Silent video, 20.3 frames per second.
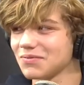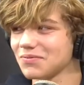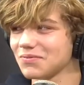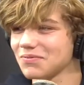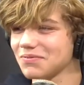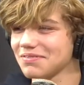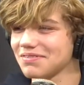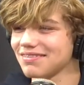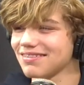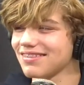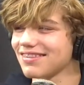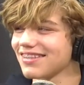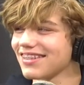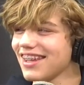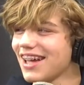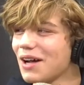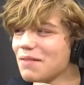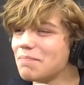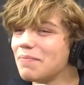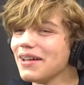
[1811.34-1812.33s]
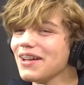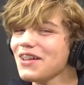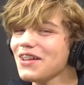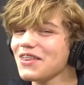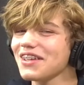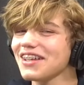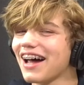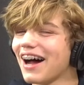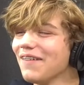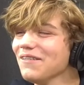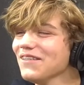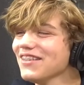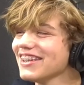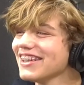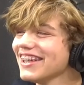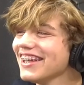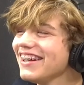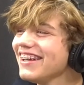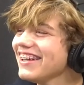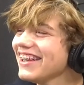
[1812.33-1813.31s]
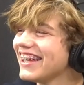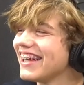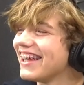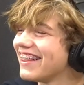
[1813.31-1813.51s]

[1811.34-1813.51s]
All right. I've been on the. I'm literally.